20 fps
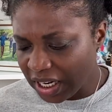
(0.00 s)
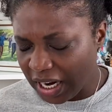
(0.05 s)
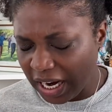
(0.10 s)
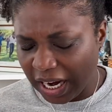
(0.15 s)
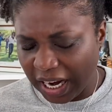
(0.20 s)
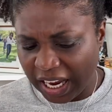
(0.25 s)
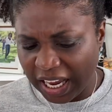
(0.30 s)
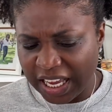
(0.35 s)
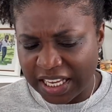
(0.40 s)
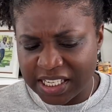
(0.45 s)

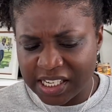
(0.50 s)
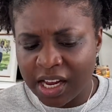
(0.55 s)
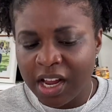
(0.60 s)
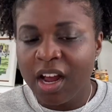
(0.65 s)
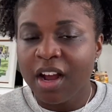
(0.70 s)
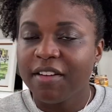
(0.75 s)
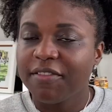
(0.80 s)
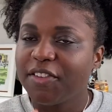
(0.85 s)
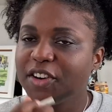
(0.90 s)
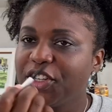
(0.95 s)
And
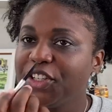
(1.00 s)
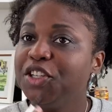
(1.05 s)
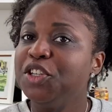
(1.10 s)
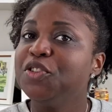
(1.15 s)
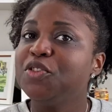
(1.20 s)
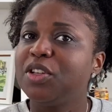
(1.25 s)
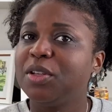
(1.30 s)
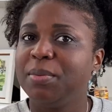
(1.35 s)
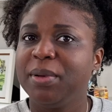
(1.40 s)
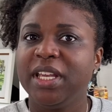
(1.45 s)
for you
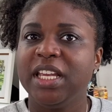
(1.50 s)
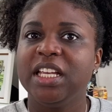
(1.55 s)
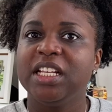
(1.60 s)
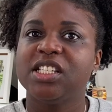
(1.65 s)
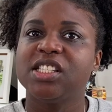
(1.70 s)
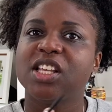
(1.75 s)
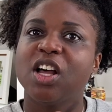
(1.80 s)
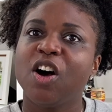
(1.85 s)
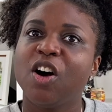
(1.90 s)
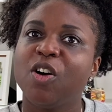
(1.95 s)
to be
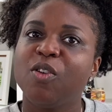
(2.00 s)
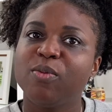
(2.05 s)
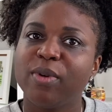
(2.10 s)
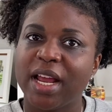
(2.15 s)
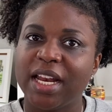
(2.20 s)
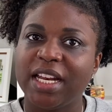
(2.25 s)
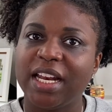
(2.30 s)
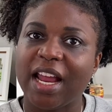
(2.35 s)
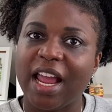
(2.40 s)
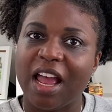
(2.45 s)
so
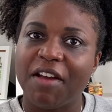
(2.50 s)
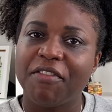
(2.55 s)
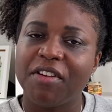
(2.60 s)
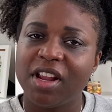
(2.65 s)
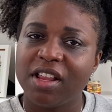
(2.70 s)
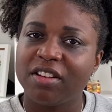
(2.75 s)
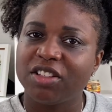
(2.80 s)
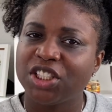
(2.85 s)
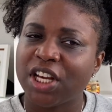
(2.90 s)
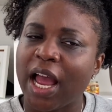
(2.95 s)
ready to have
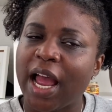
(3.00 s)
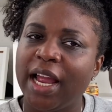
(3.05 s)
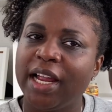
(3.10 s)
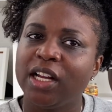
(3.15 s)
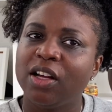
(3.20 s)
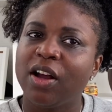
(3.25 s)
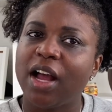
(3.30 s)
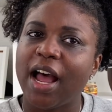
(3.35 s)
another child,